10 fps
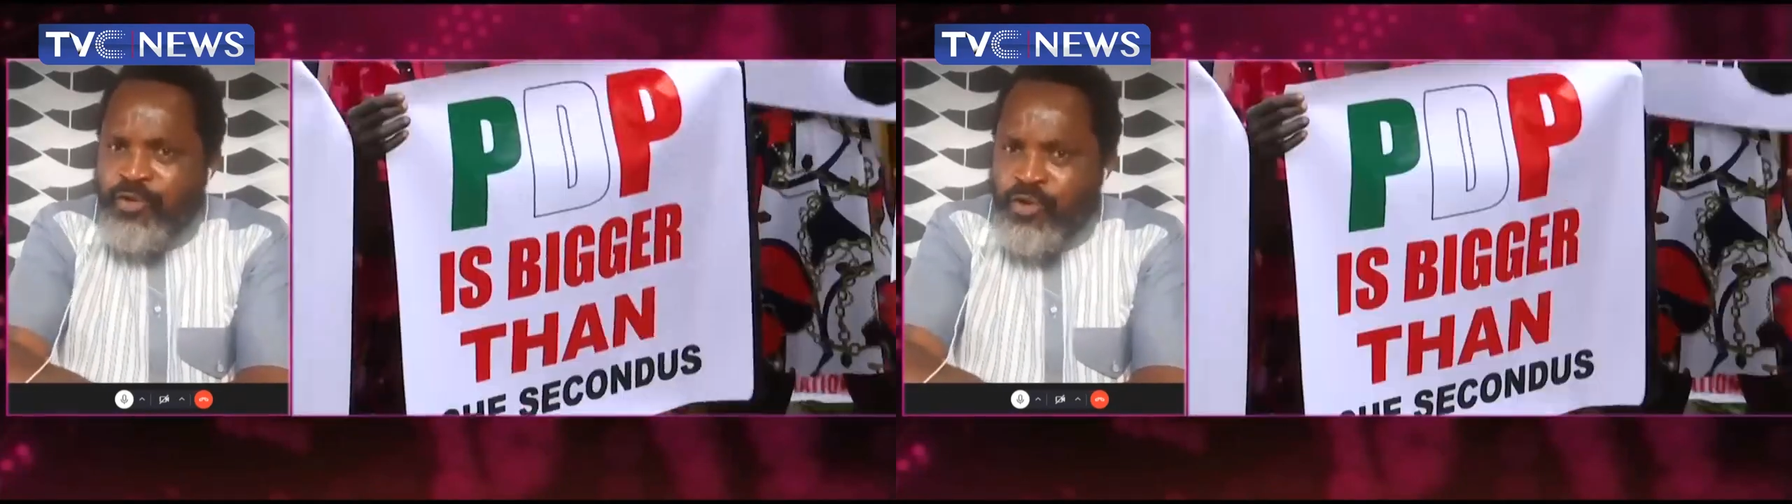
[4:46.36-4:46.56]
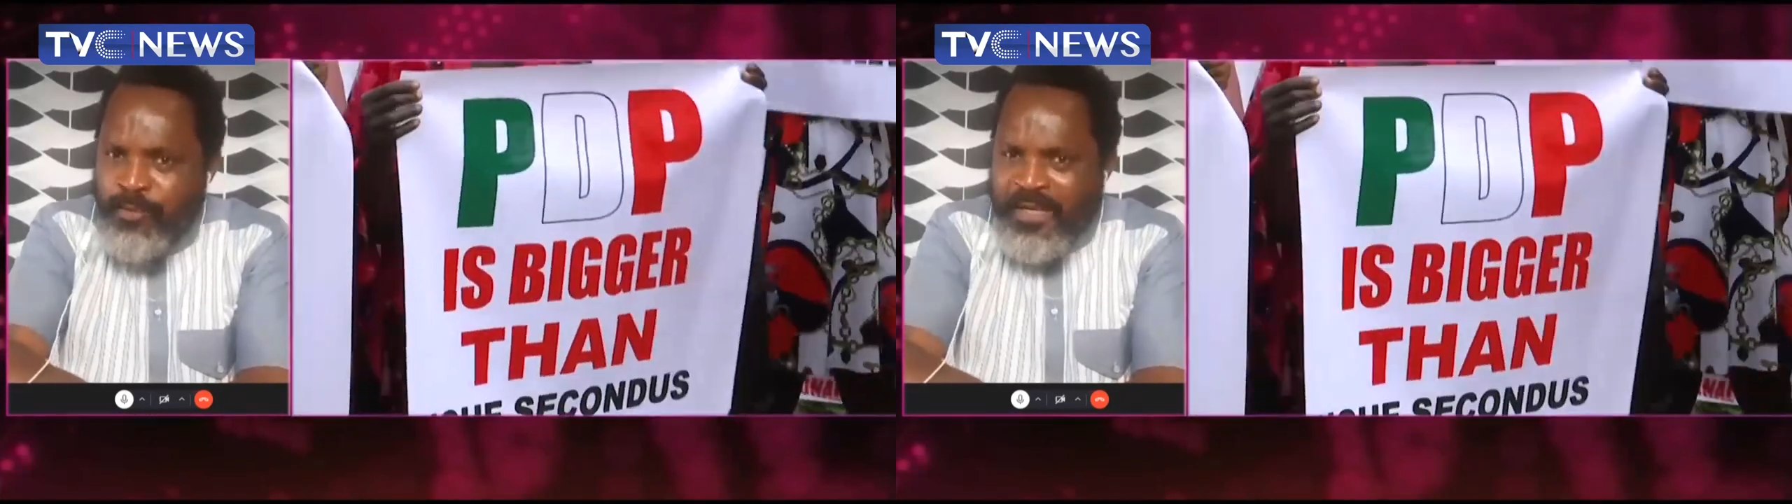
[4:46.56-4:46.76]

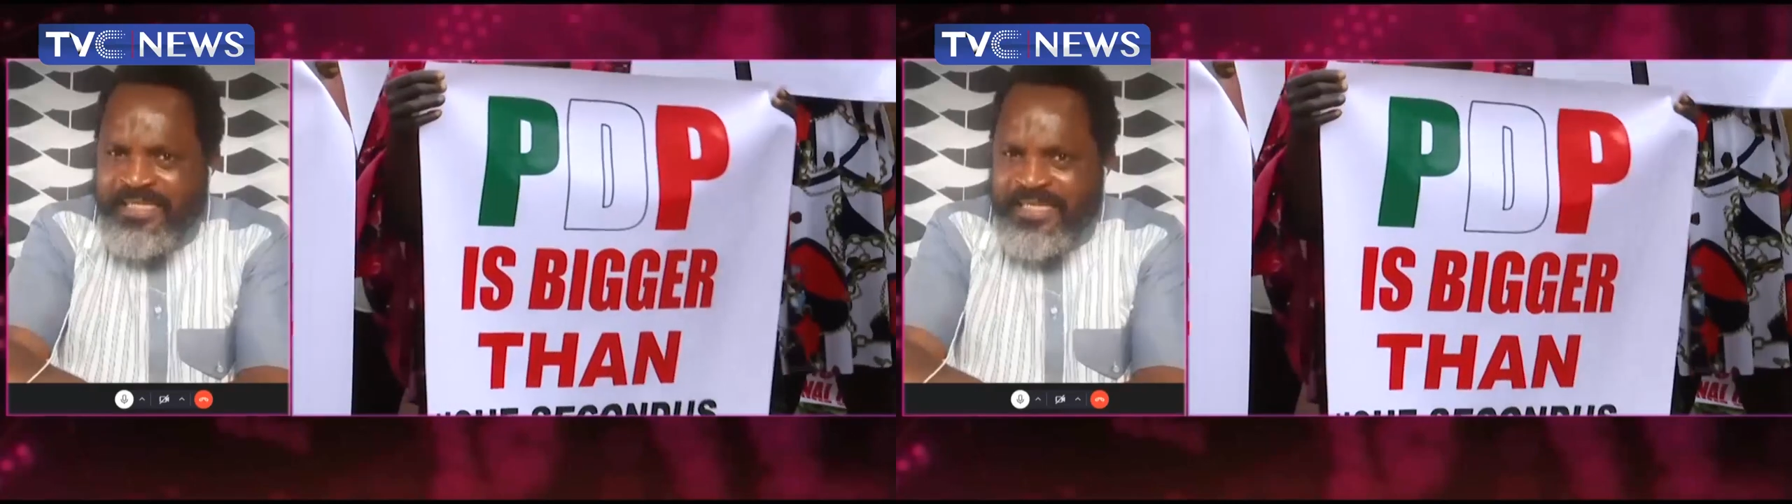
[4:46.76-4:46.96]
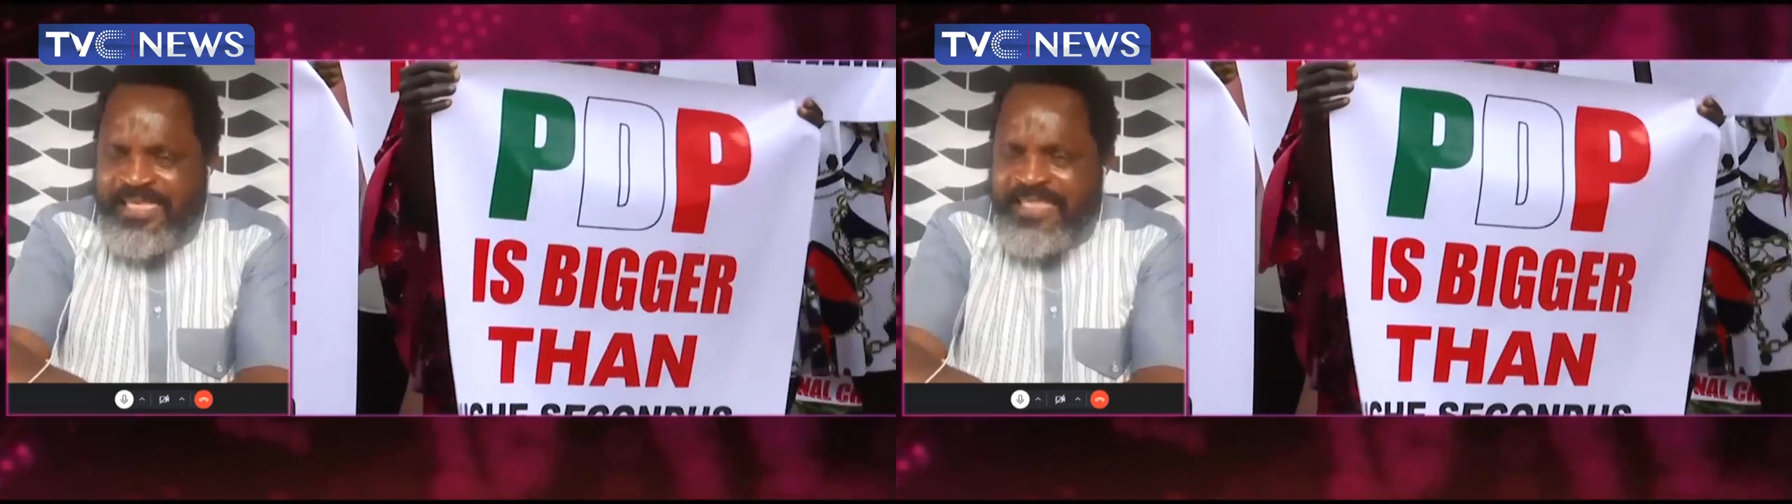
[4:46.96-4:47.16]
Yobe
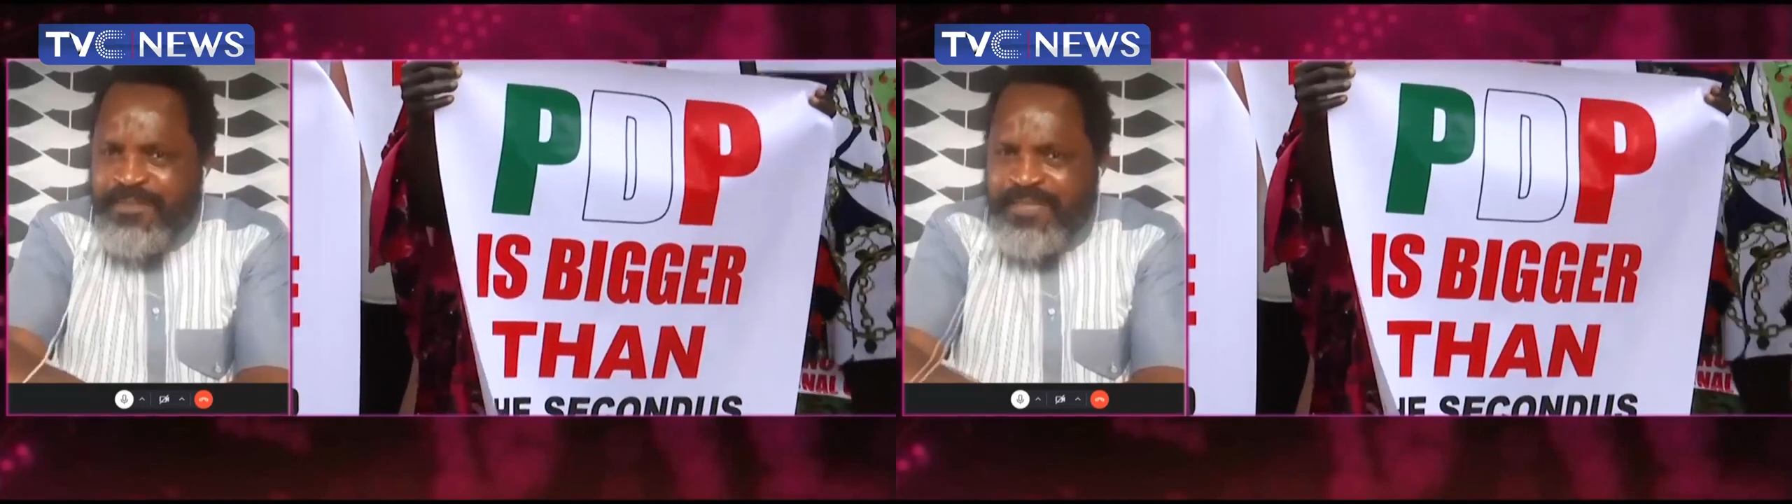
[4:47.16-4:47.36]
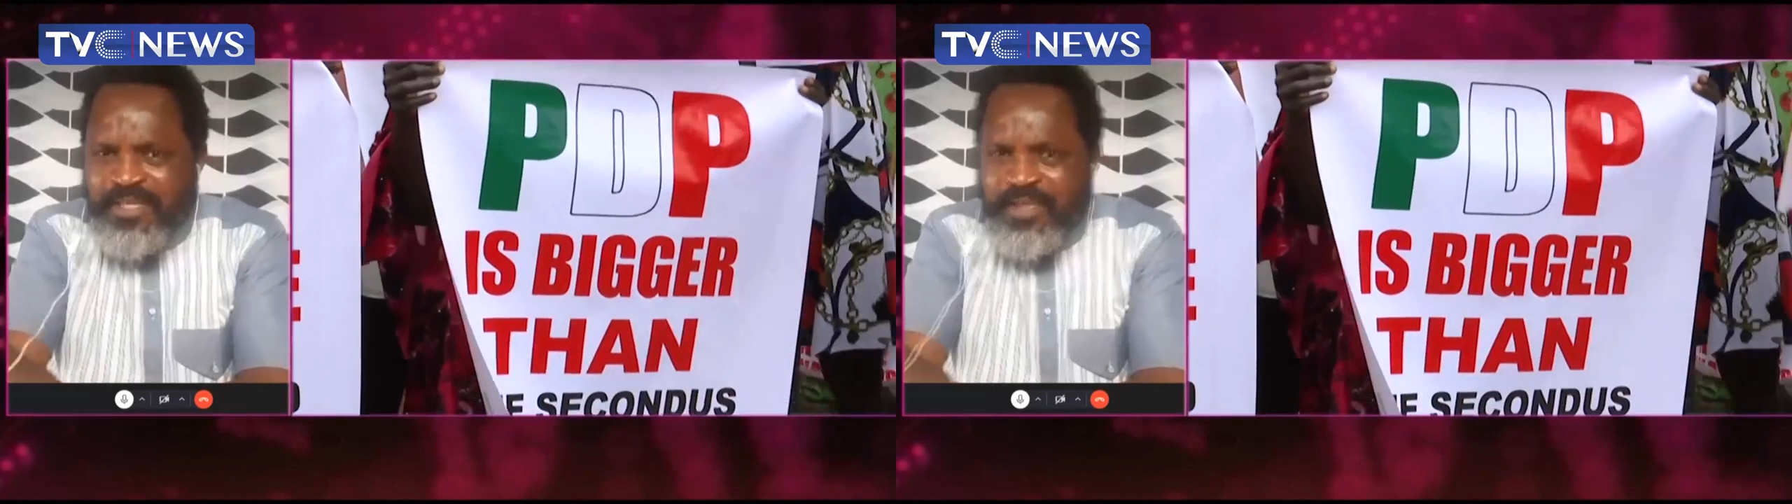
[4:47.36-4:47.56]
State. Is
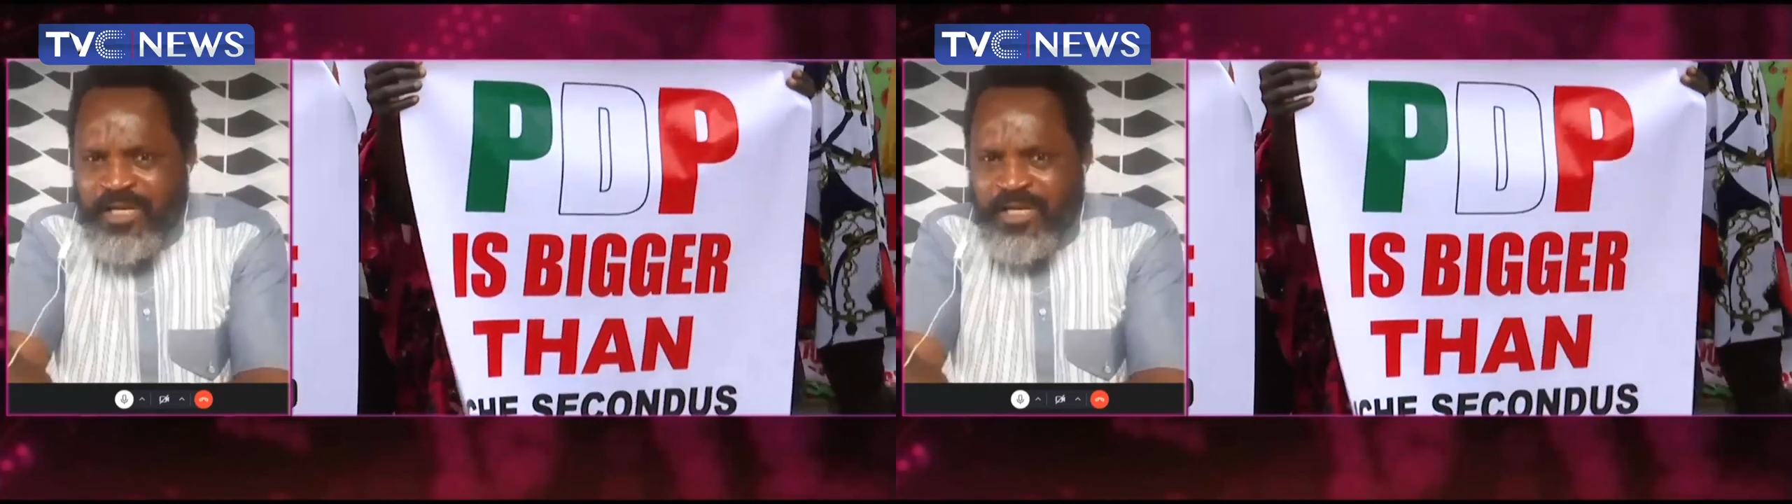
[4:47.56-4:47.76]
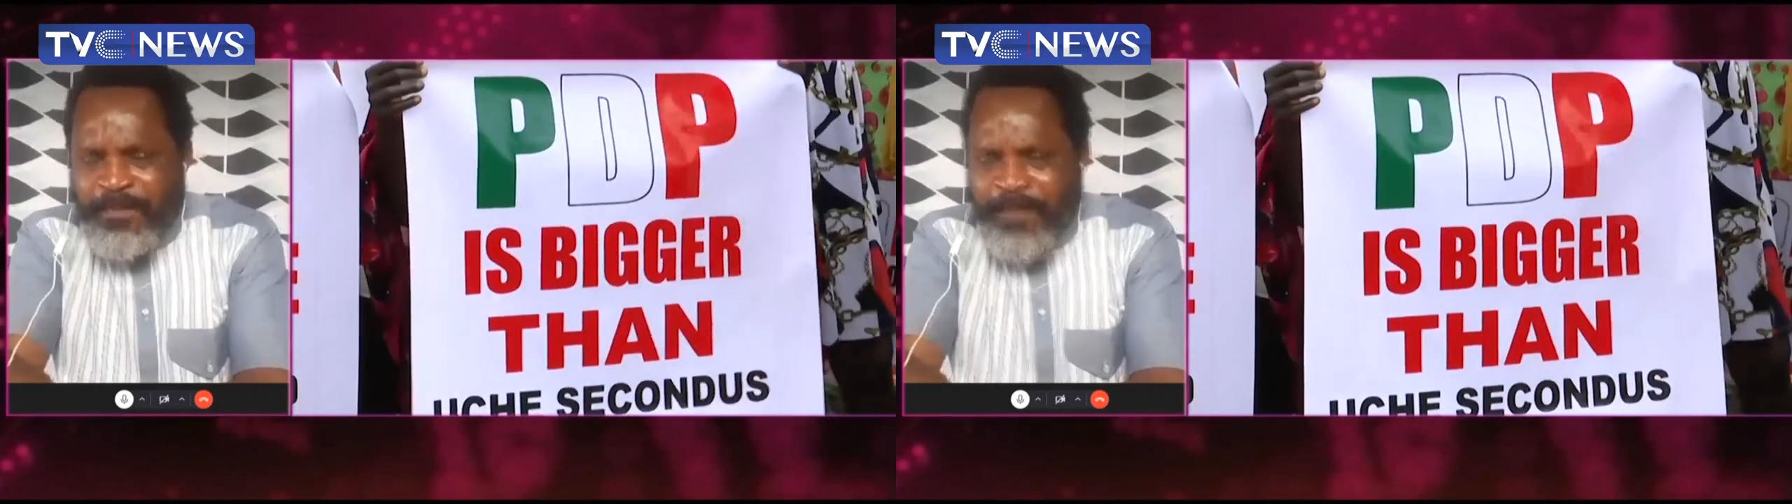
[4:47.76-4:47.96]
busy running